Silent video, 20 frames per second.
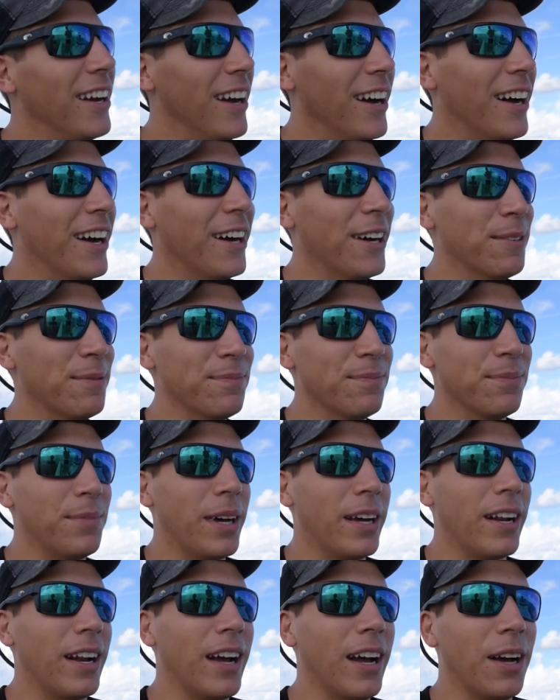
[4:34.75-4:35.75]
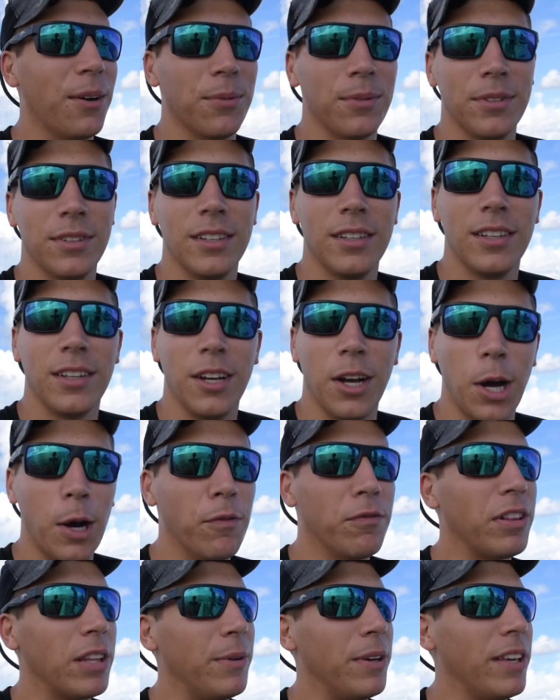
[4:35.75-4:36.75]
Um, but uh,
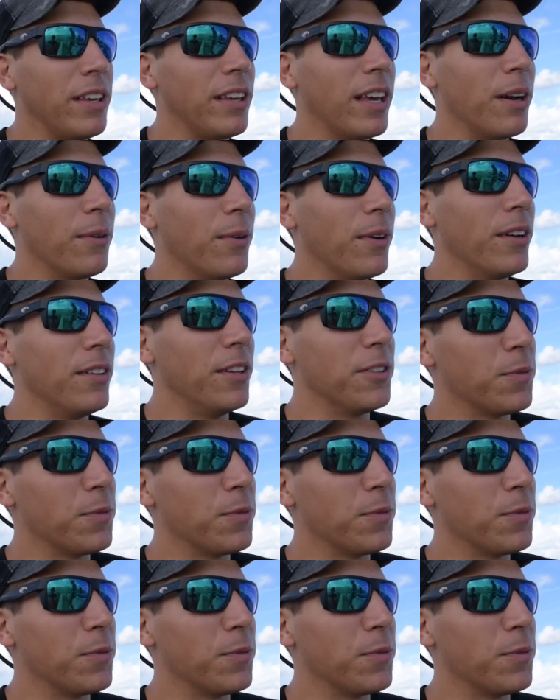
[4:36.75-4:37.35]
hopefully we can get one.